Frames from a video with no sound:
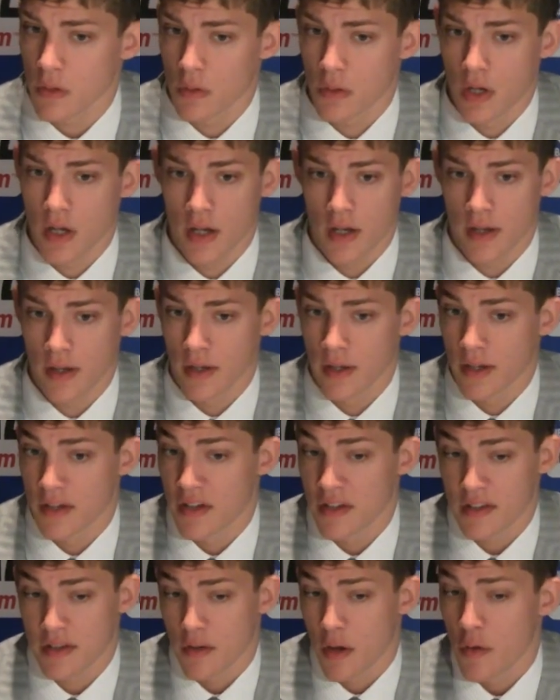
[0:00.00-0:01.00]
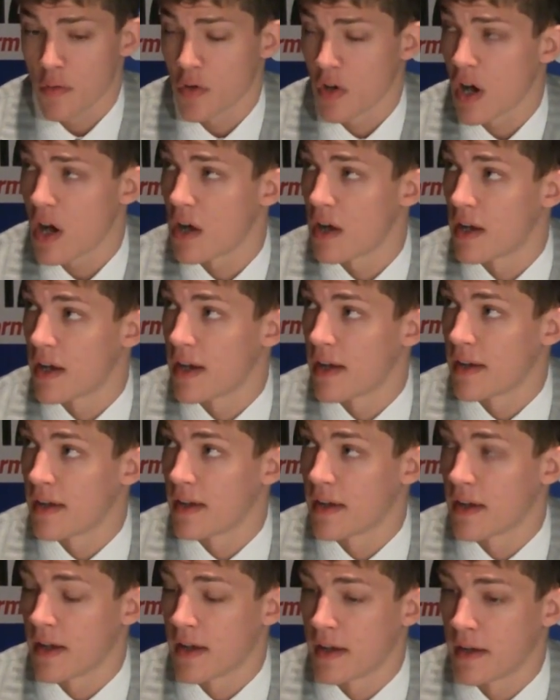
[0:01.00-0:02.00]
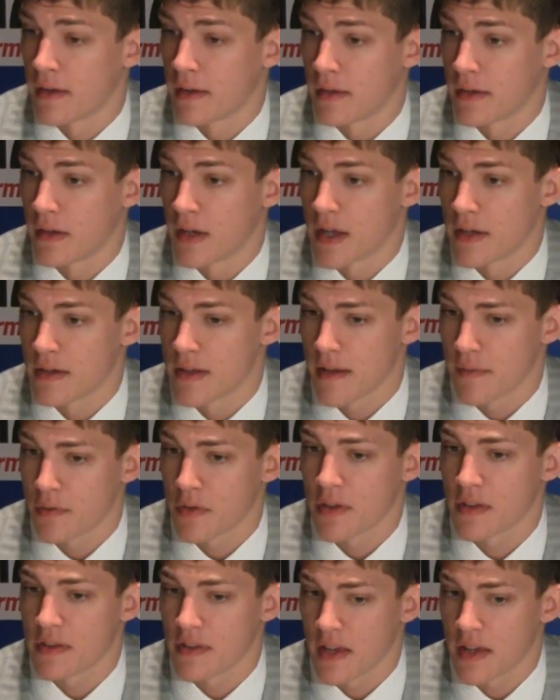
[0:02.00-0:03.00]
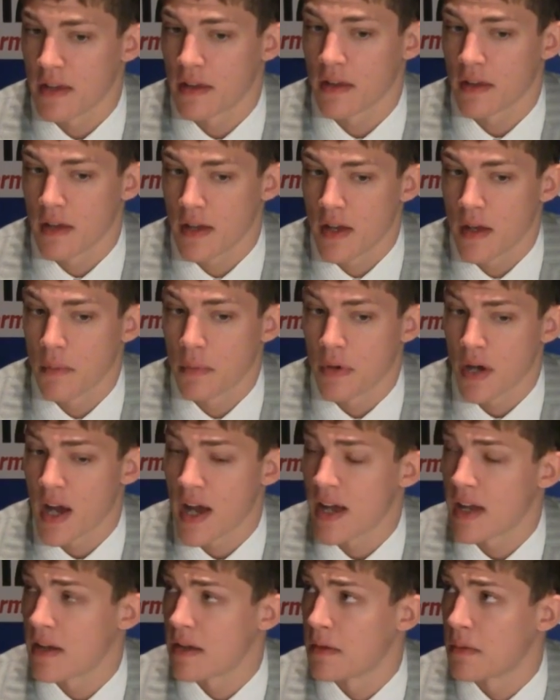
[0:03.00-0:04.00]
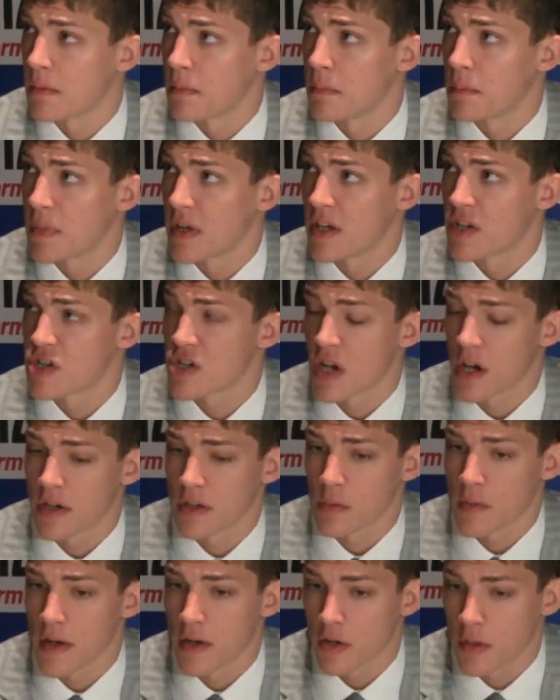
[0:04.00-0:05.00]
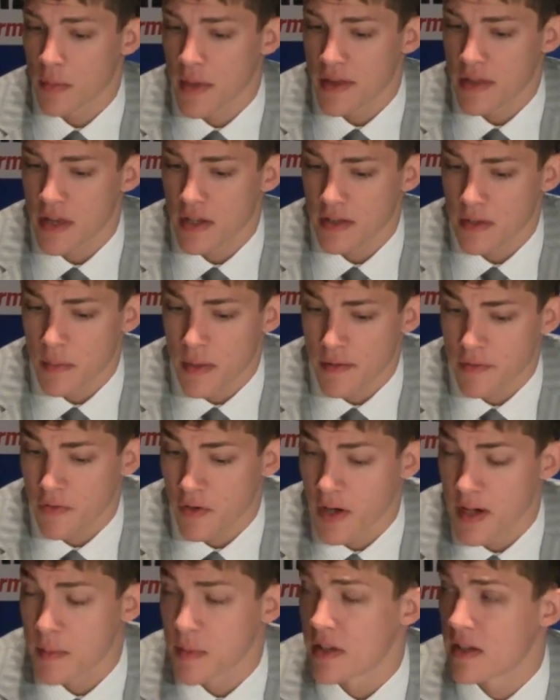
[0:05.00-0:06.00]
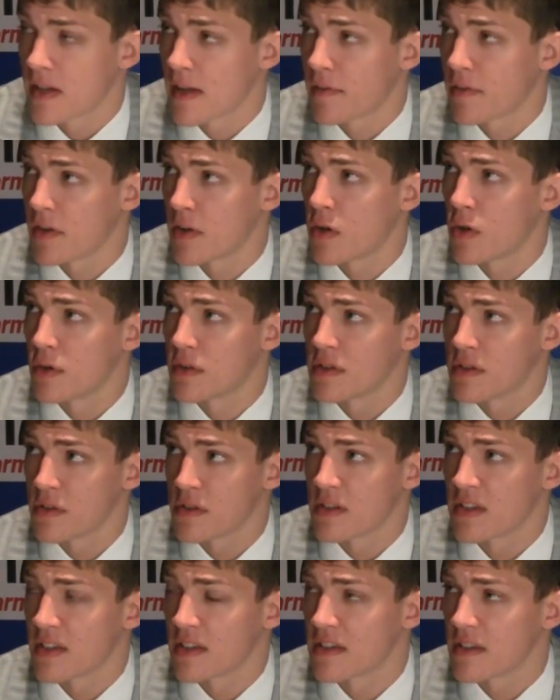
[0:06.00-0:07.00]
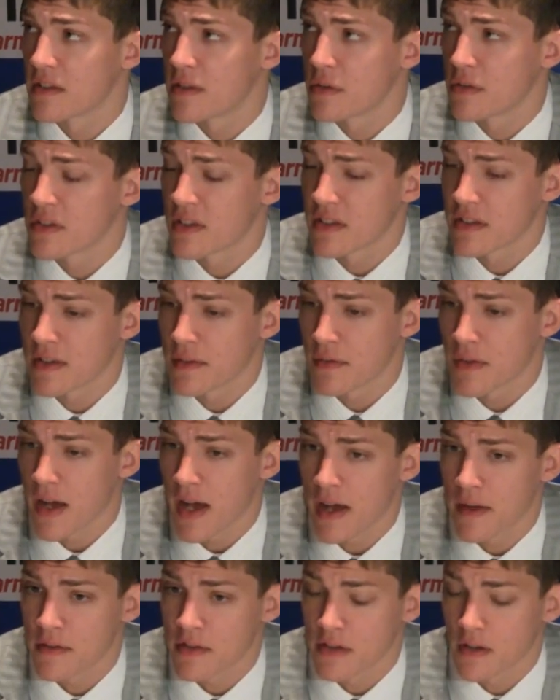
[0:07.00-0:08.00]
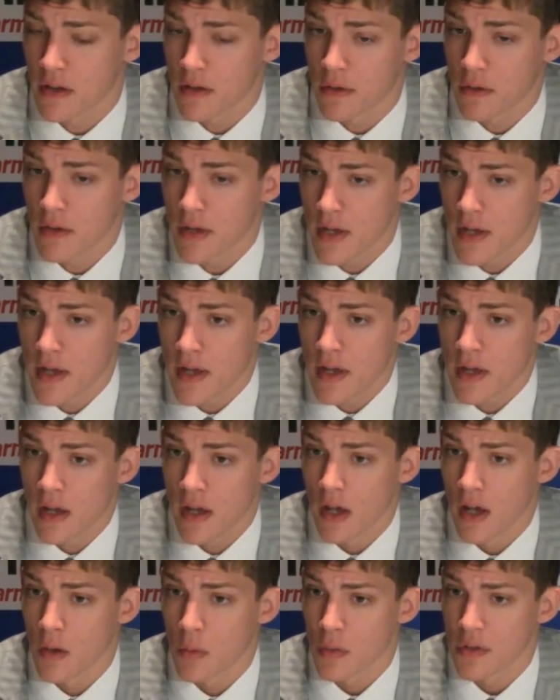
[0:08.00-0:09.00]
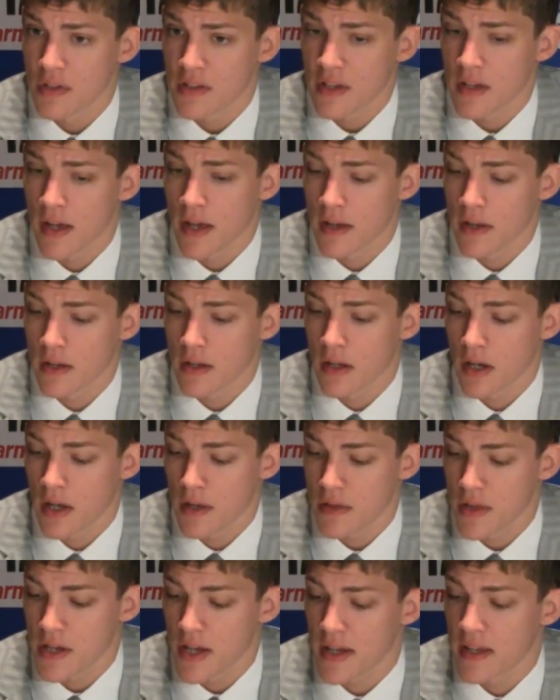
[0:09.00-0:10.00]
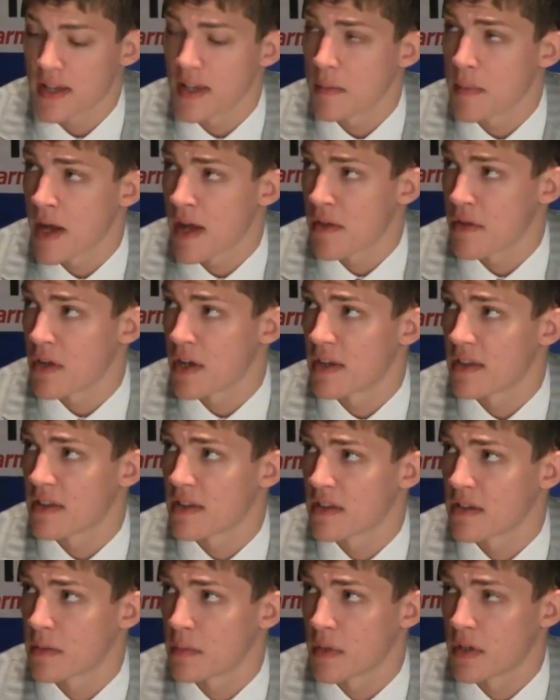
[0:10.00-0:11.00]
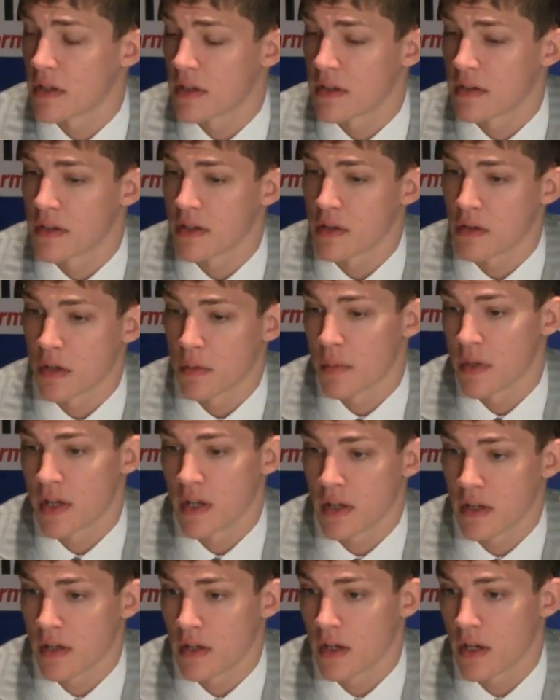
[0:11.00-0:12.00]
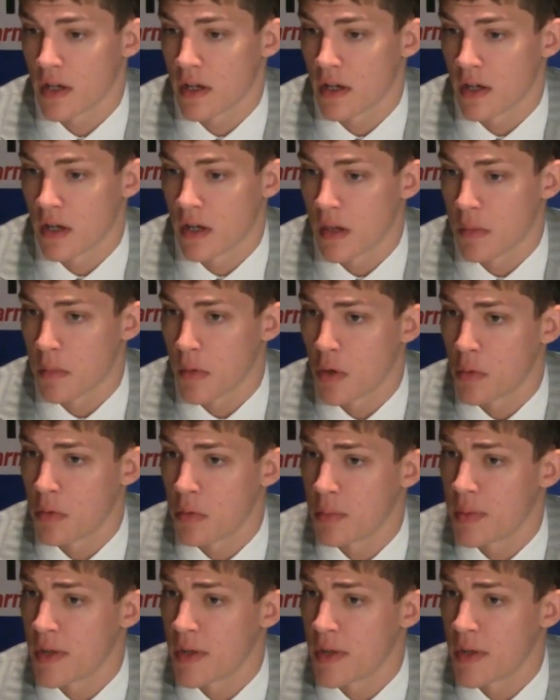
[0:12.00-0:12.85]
uh, and just overall, I uh, I definitely take pride in being strong in the weight room. I think that my frame can definitely hold 260, 265. So uh, we'll see. I, you know, I think I can keep my athleticism and continue to be uh, a mobile